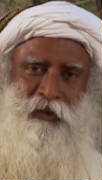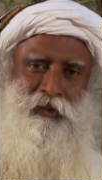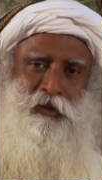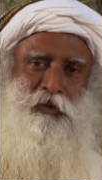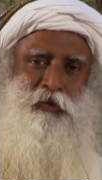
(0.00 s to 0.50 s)

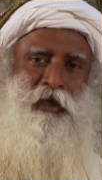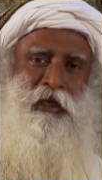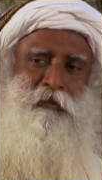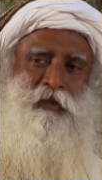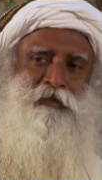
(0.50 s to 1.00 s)
These are two
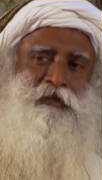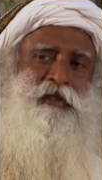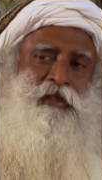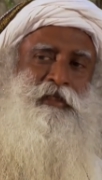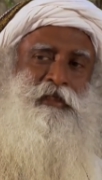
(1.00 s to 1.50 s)
elements
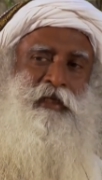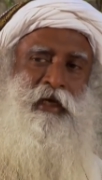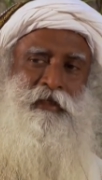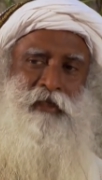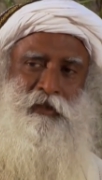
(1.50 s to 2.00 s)
which are
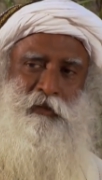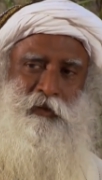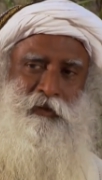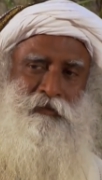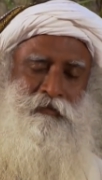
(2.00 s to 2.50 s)
easily
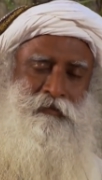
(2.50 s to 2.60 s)
accessible.